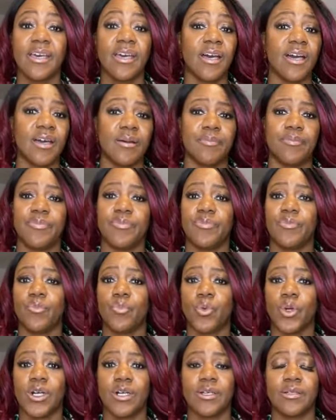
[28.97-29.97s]
and
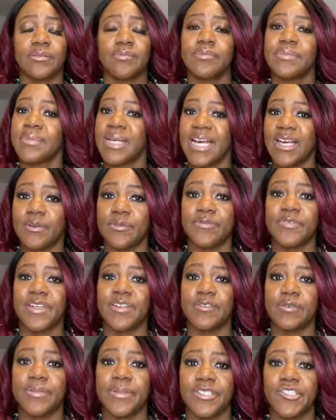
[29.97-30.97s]
what how
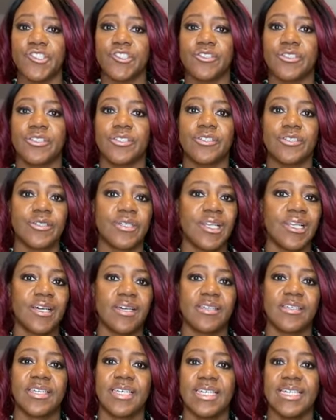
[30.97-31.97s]
therapy should look
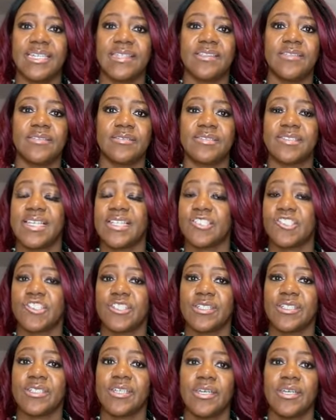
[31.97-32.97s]
like in the session,